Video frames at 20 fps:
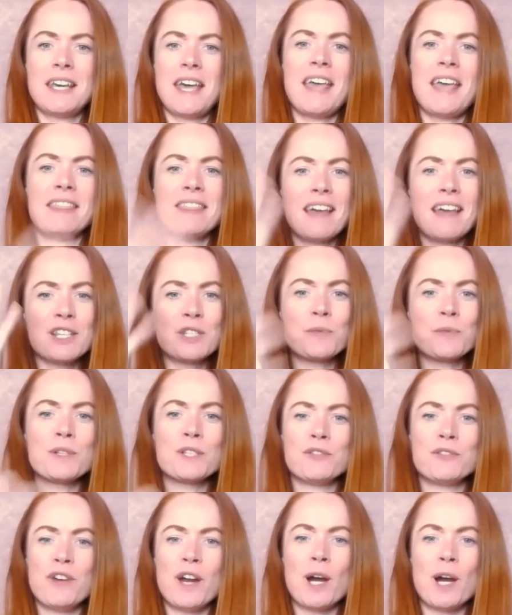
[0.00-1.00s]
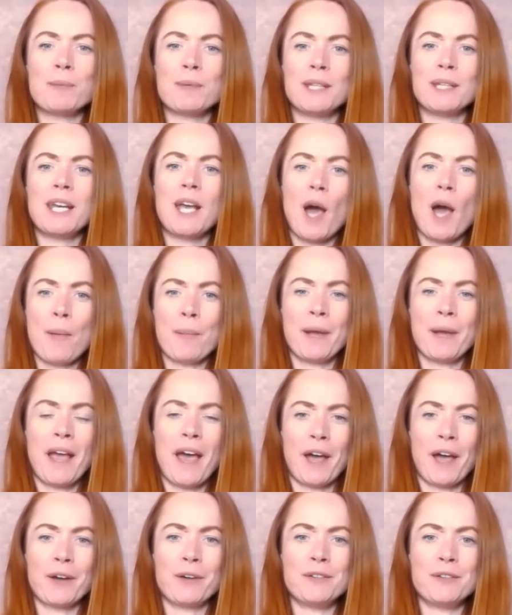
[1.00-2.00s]
and that's what's verbally coming
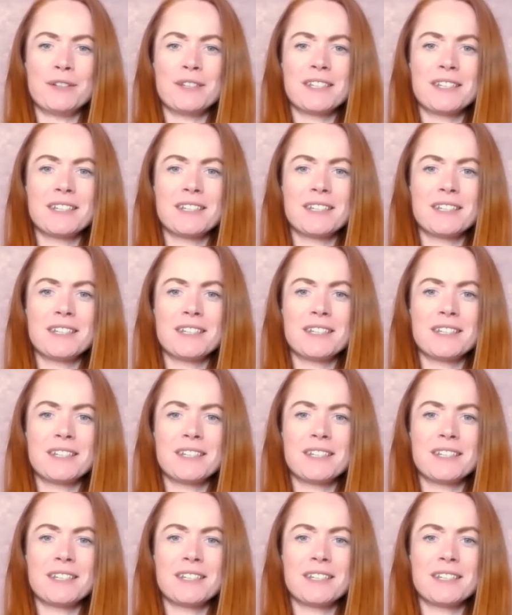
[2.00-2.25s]
out.